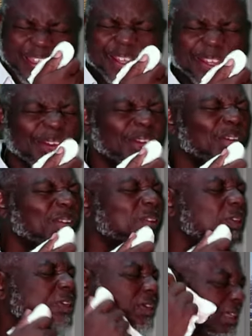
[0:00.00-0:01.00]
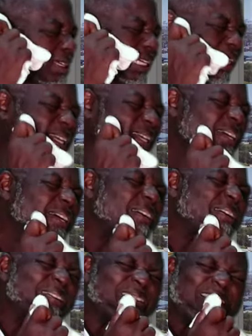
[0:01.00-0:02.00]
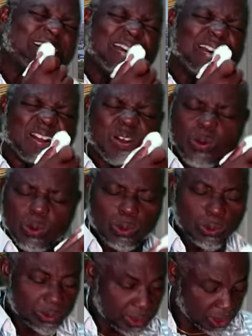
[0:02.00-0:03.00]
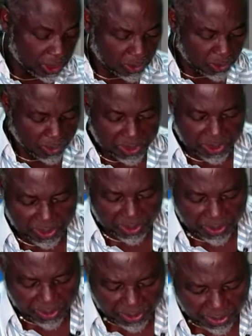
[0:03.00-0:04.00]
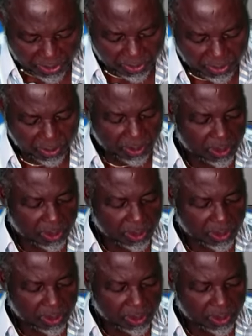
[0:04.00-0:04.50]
Thank you, Lord Jesus. Oh, thank you, Lord Jesus.